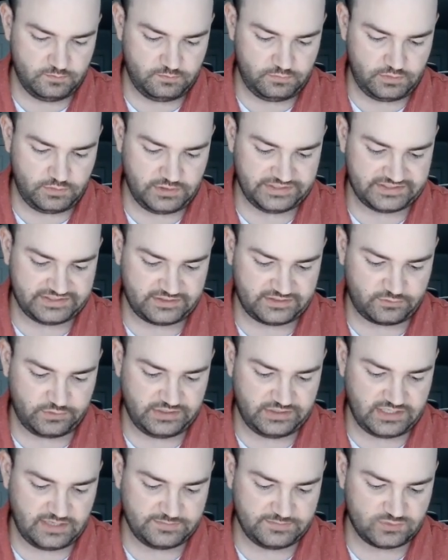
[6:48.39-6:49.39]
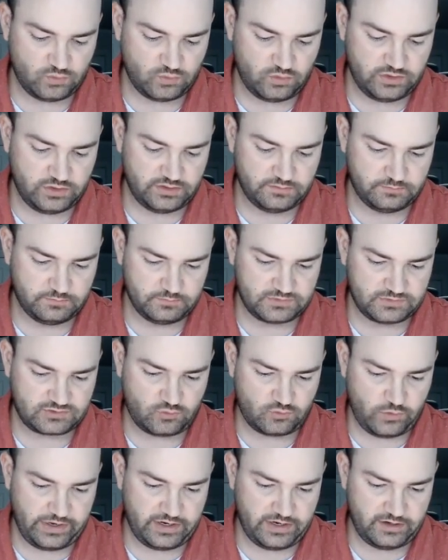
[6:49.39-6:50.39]
plus 3 times 1
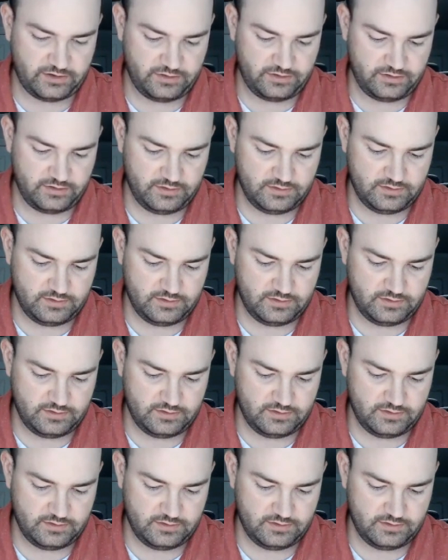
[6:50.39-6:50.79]
squared